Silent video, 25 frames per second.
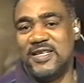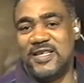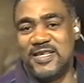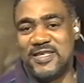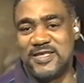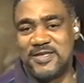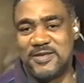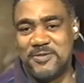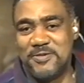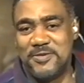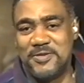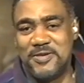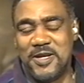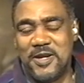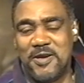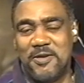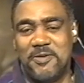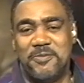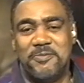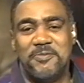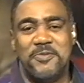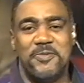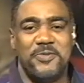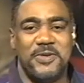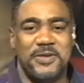Let's go
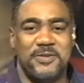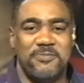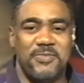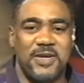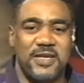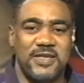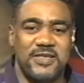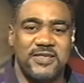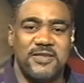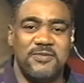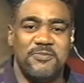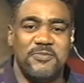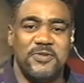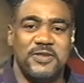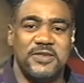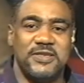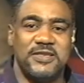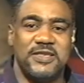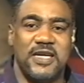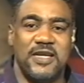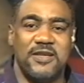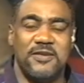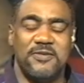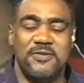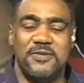now with Machel
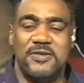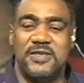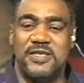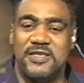Montano,